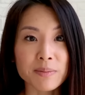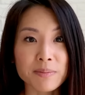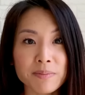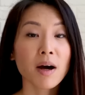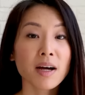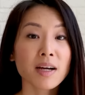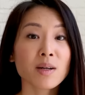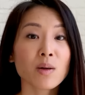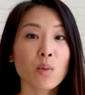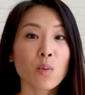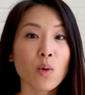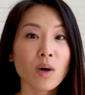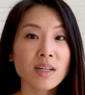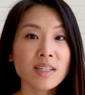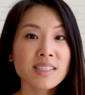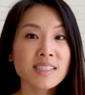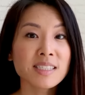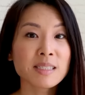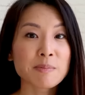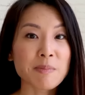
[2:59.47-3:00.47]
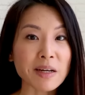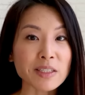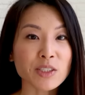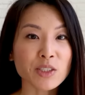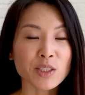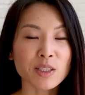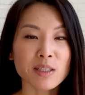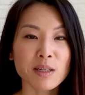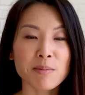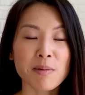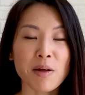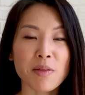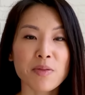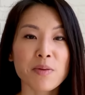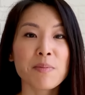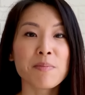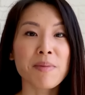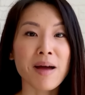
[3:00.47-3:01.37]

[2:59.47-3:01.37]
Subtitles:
But what is special about the